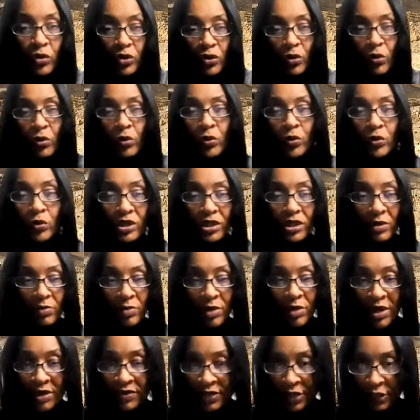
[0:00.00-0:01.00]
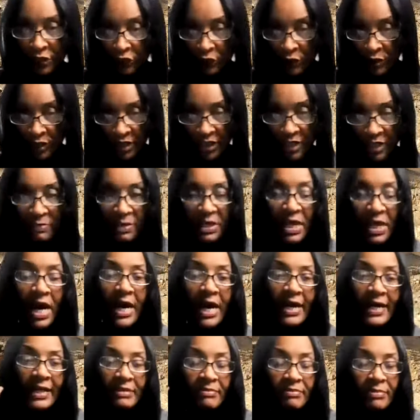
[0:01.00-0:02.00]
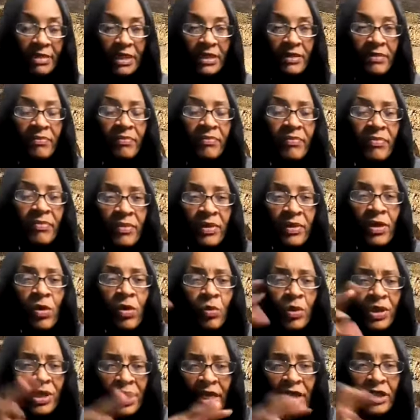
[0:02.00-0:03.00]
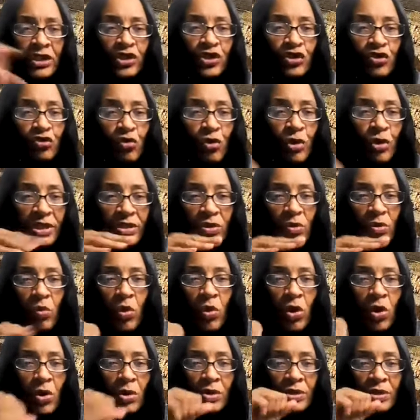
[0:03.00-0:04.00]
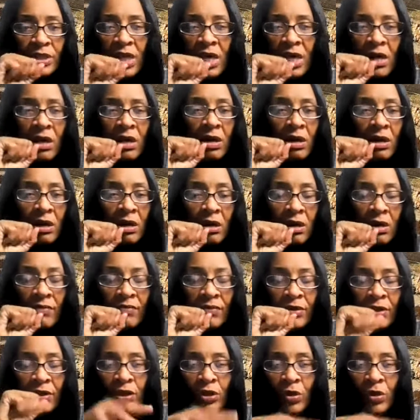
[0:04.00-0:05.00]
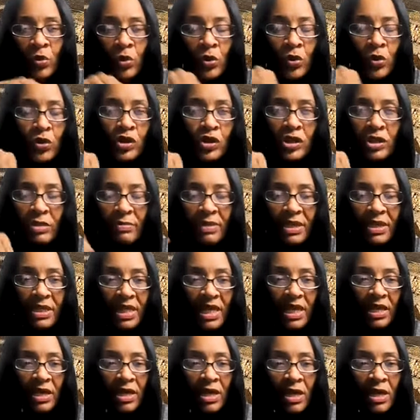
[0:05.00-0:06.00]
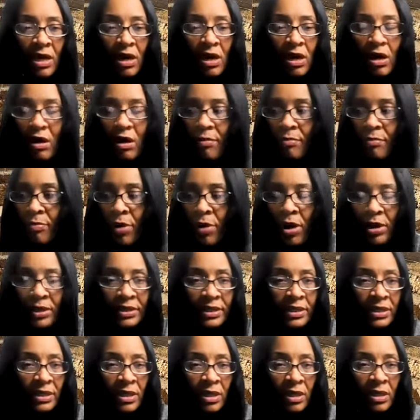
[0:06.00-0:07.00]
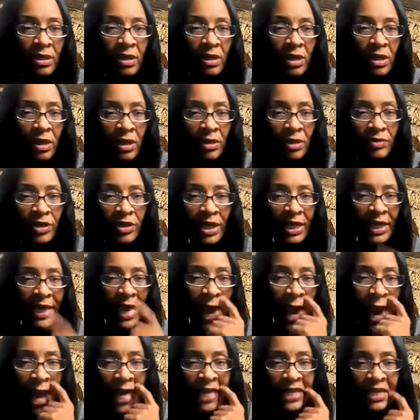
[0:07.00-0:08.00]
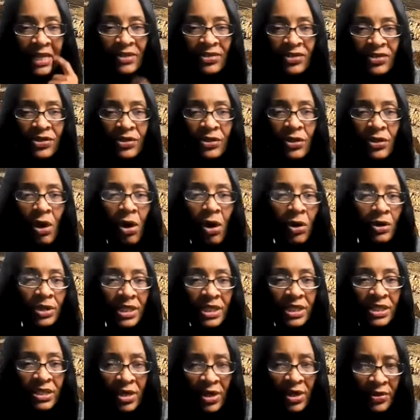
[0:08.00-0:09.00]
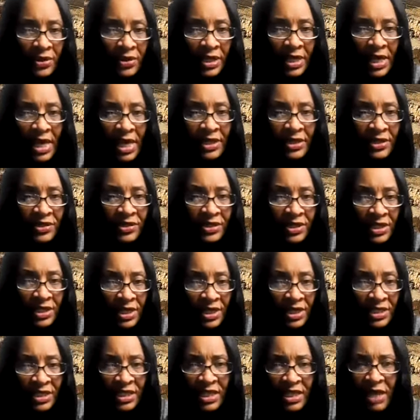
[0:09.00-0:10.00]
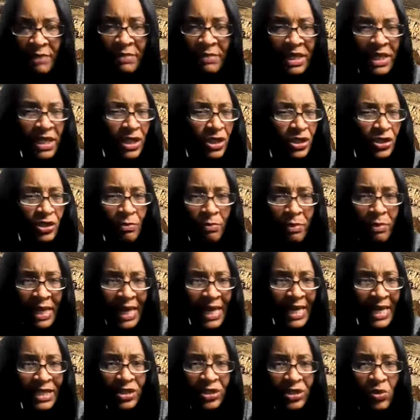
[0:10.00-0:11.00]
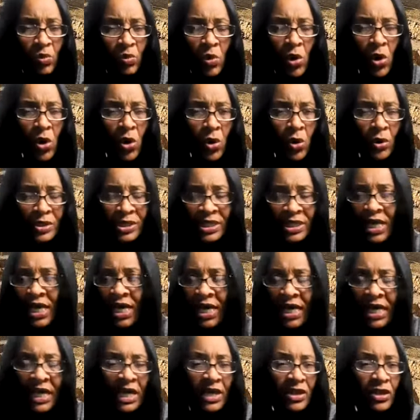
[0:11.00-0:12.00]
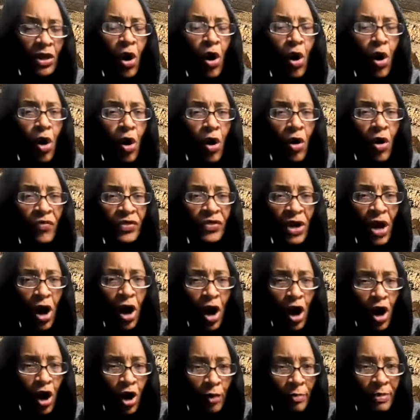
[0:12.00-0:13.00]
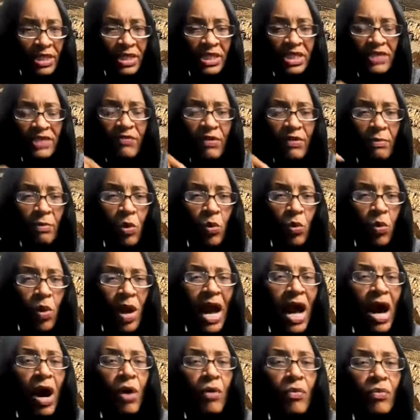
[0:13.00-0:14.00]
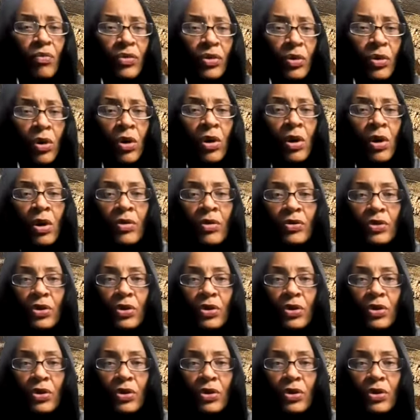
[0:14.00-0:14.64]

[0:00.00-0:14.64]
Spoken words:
Jerusalem that you see behind me. When they destroyed the walls of Jerusalem, and they brought the cannons and all these other kind of things, and they began to blast the walls, and all the armies from around the